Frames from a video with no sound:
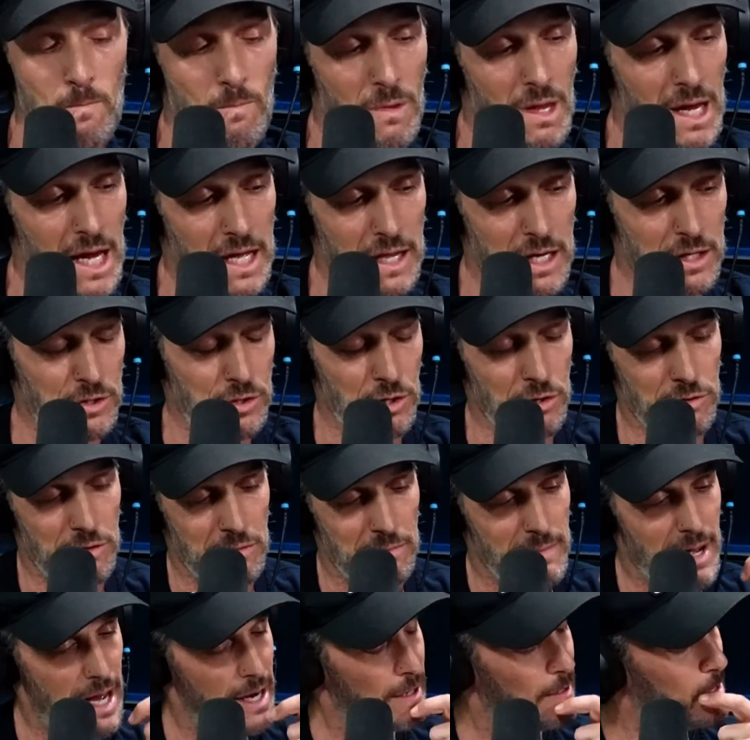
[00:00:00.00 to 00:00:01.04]
And the truth of the
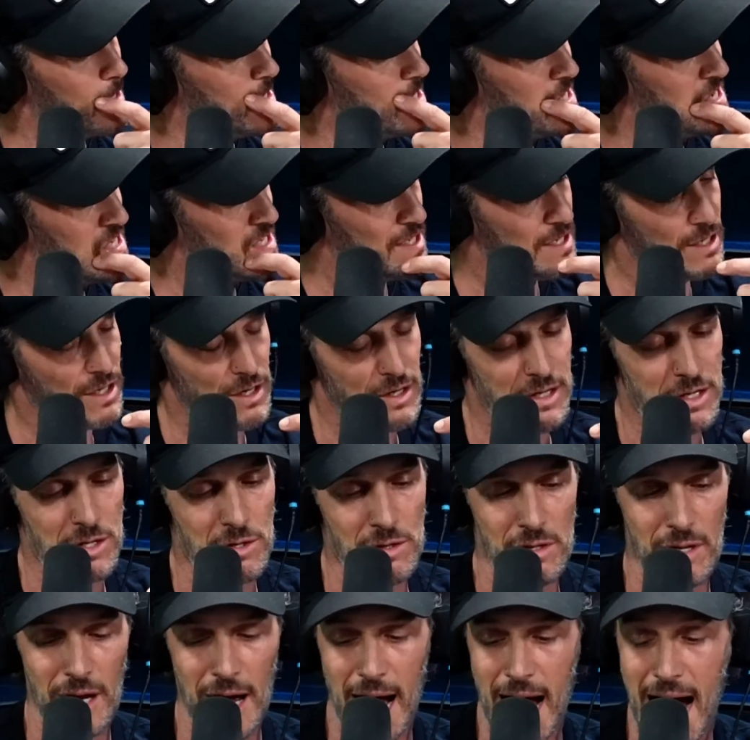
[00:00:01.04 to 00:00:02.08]
matter is,
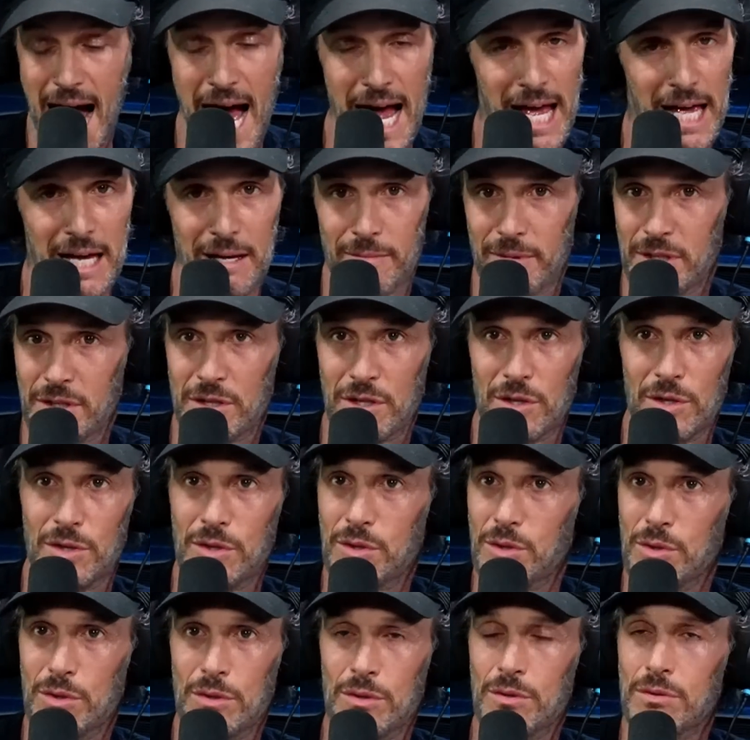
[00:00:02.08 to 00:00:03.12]
I am a dude
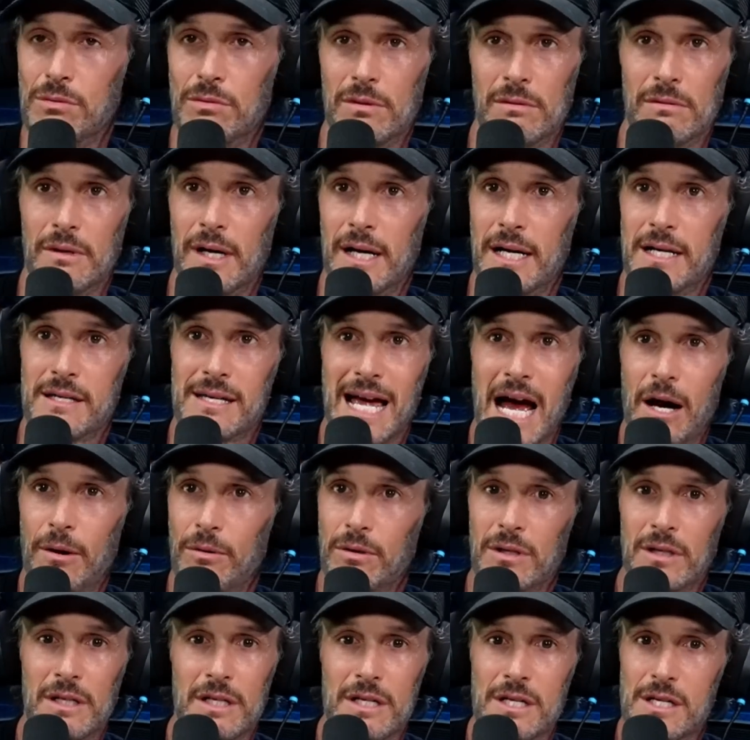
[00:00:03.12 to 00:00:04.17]
who has
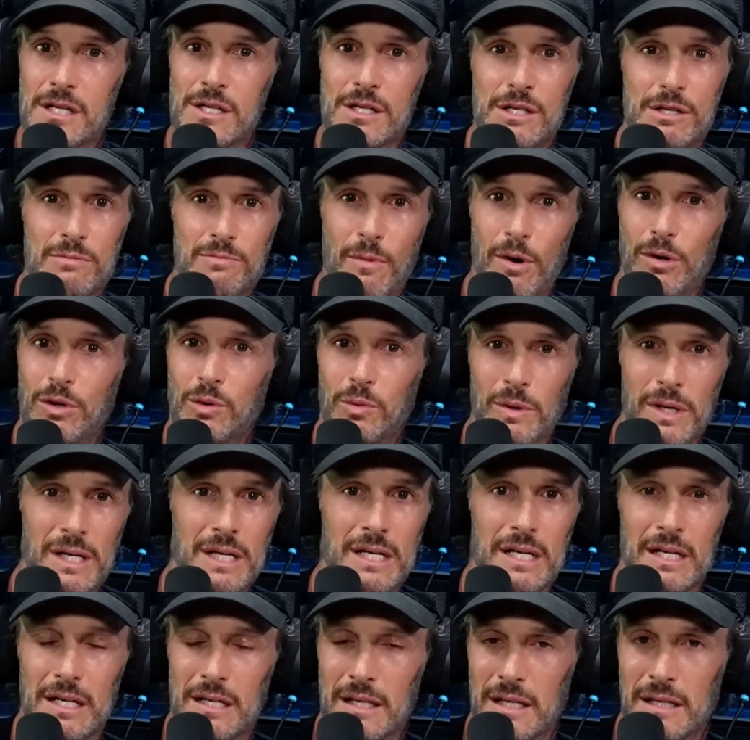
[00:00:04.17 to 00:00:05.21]
outwardly smoked
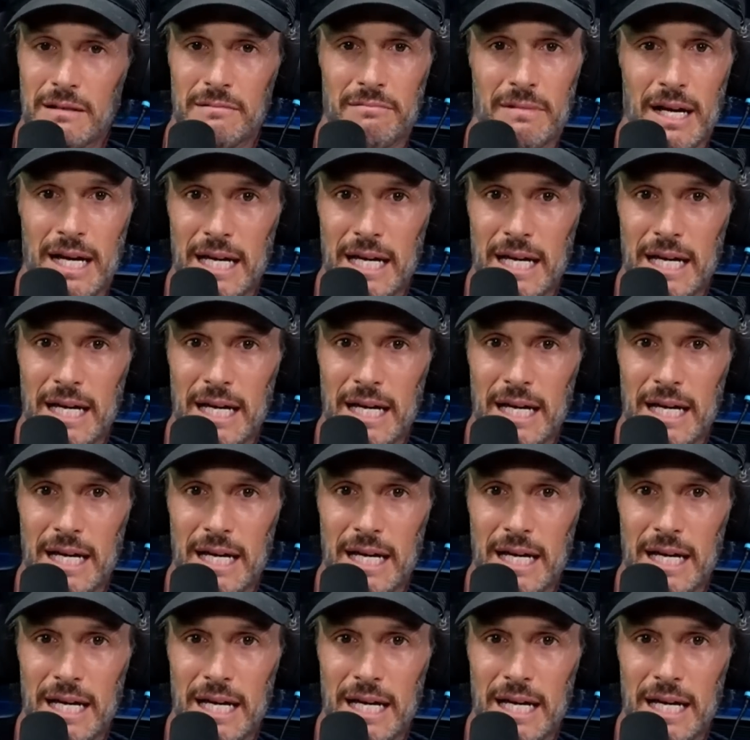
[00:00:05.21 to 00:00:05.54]
weed and